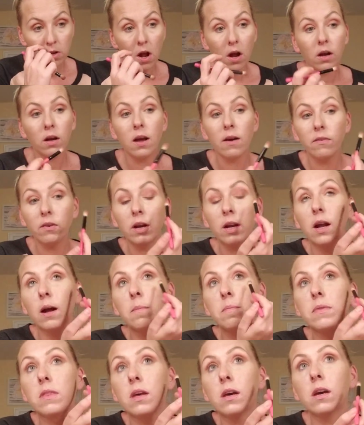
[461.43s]
covering
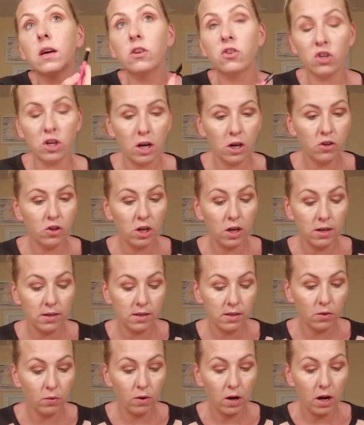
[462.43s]
up the Cha-Cha
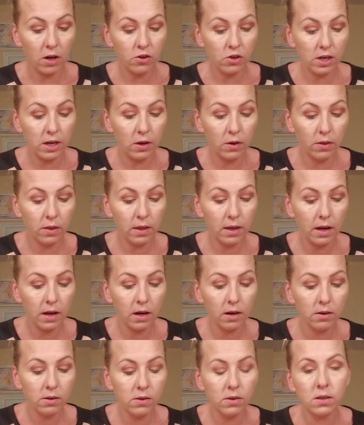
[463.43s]
Sriracha out
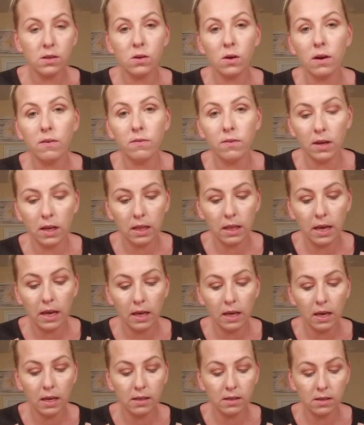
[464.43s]
there, so I feel
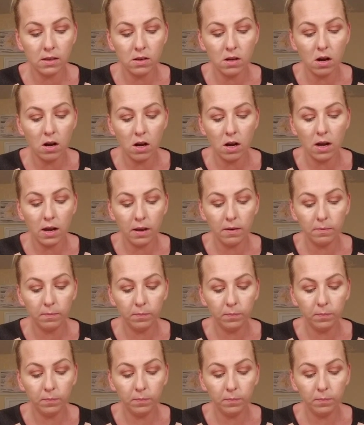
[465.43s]
like it's not,